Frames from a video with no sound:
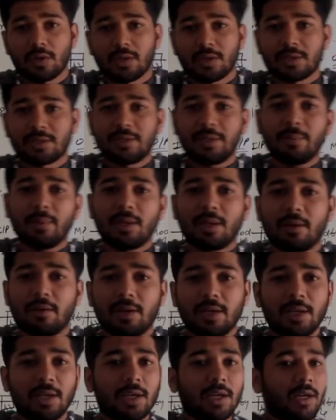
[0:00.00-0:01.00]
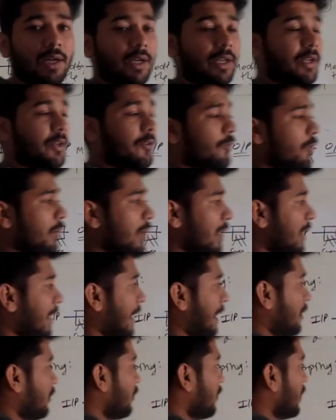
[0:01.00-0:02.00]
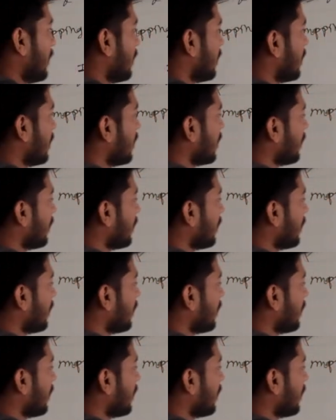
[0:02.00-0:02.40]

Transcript: Similarly, a neural network,